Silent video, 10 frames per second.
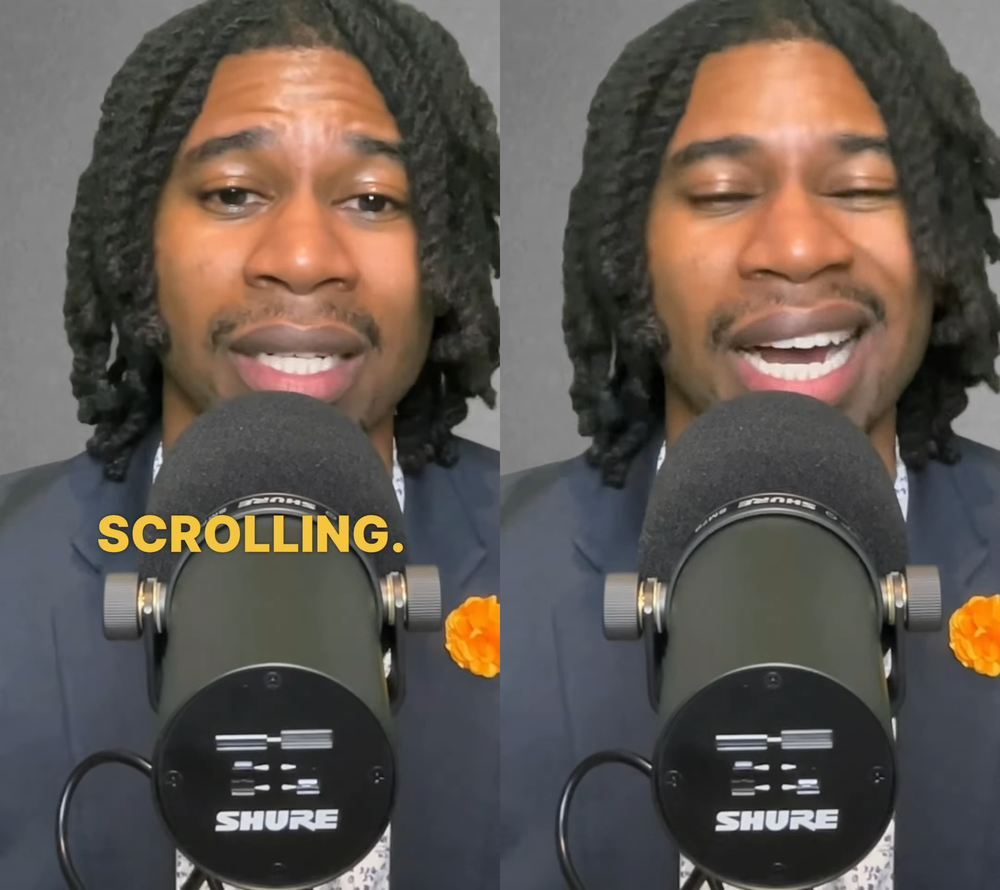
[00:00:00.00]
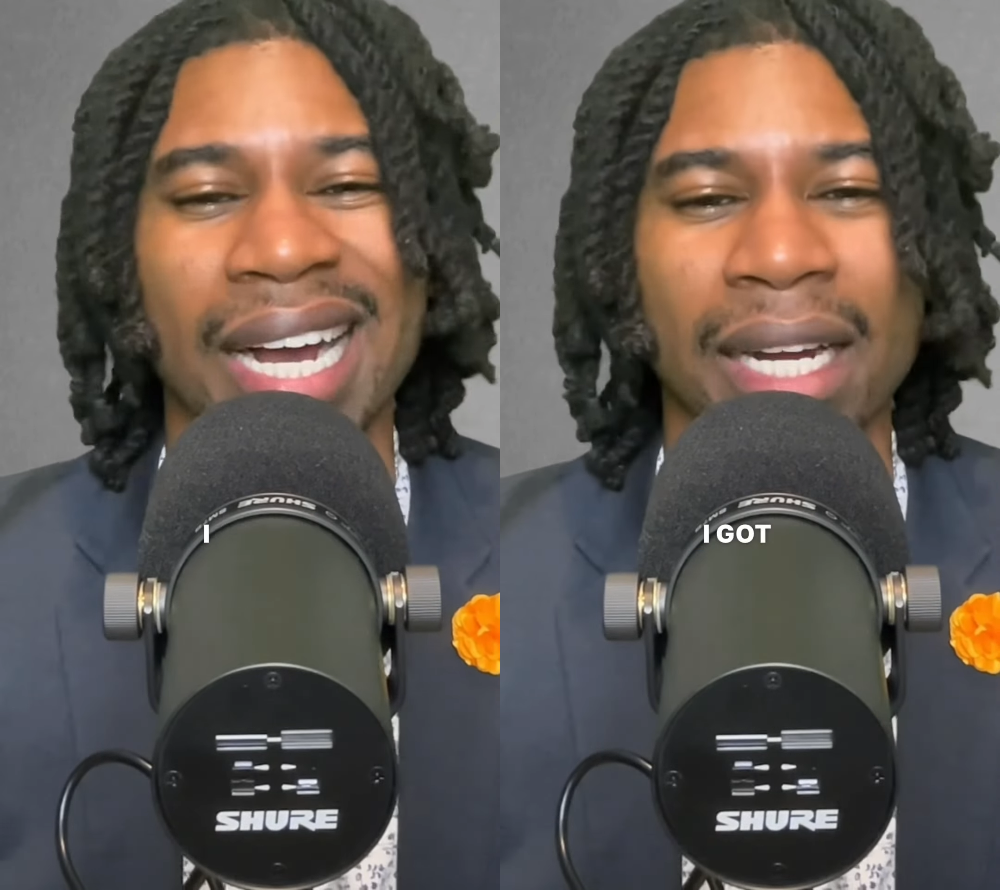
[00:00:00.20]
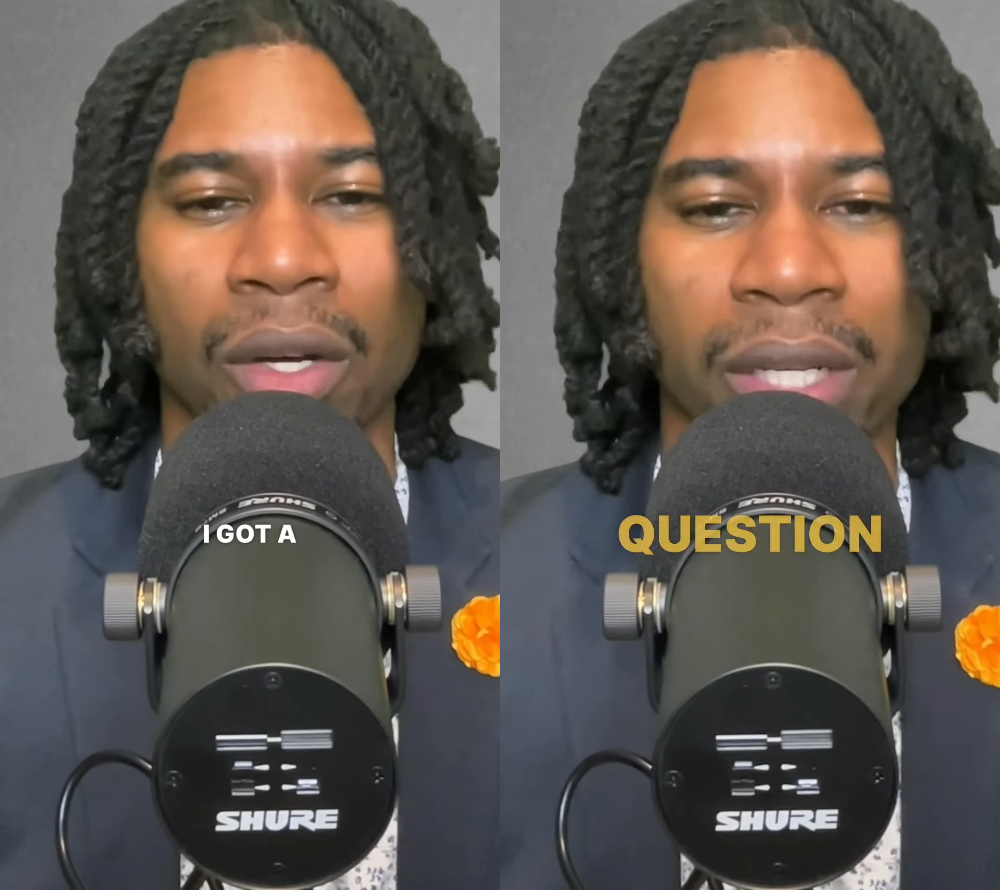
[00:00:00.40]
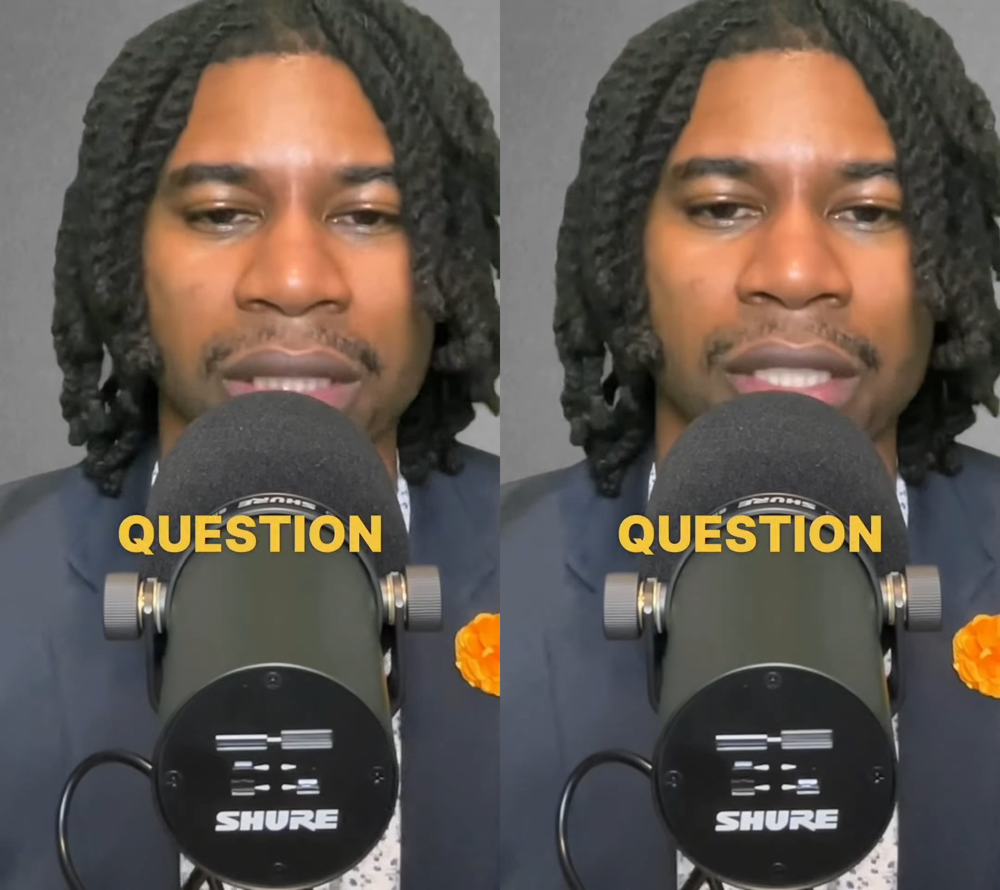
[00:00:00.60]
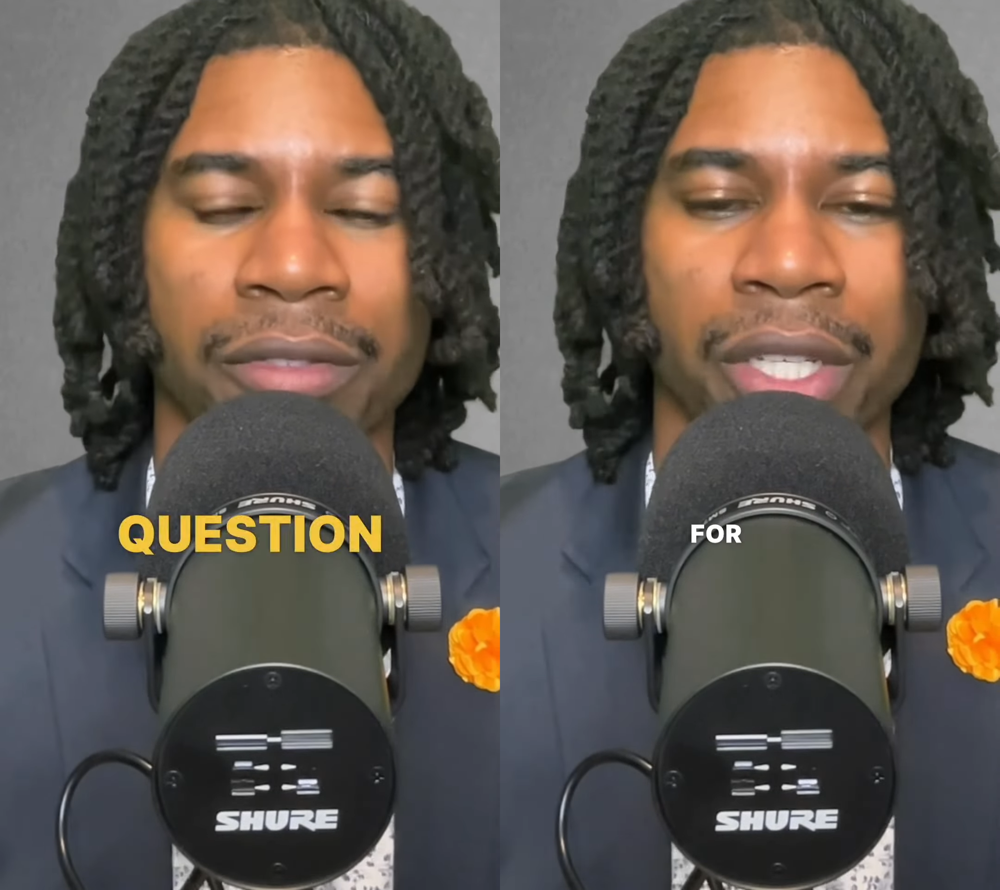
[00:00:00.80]
I got a
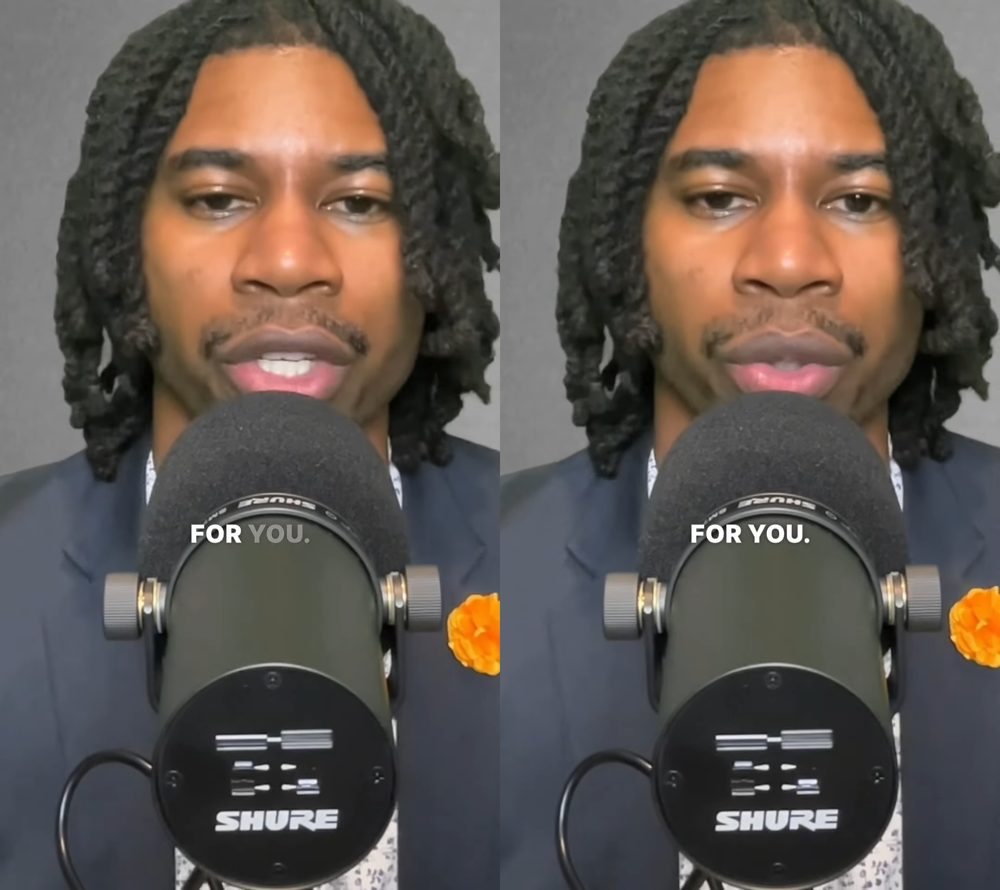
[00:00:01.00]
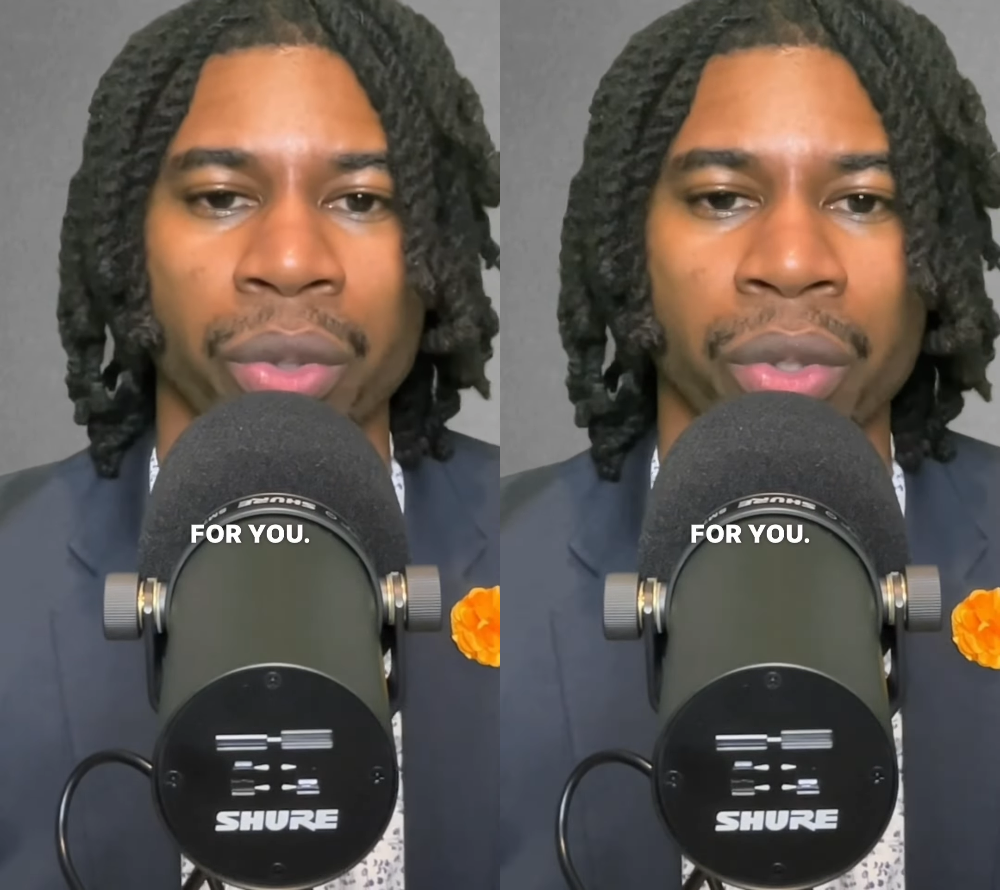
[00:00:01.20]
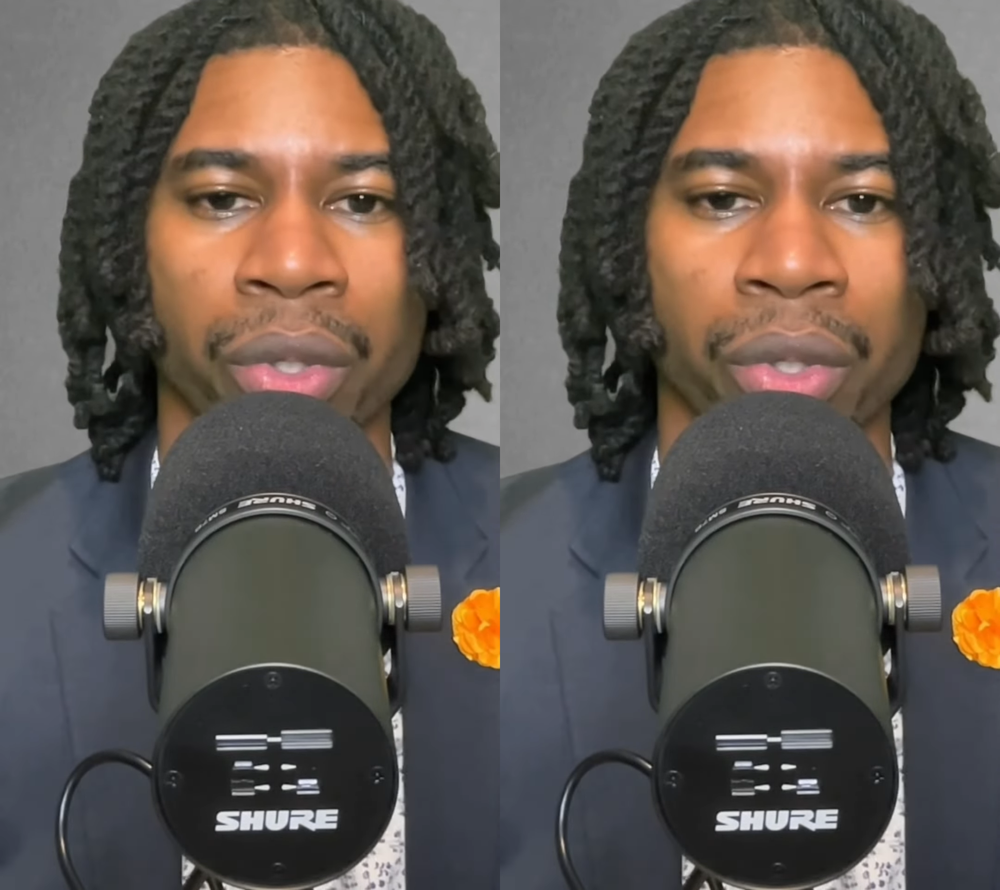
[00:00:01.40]
question for you.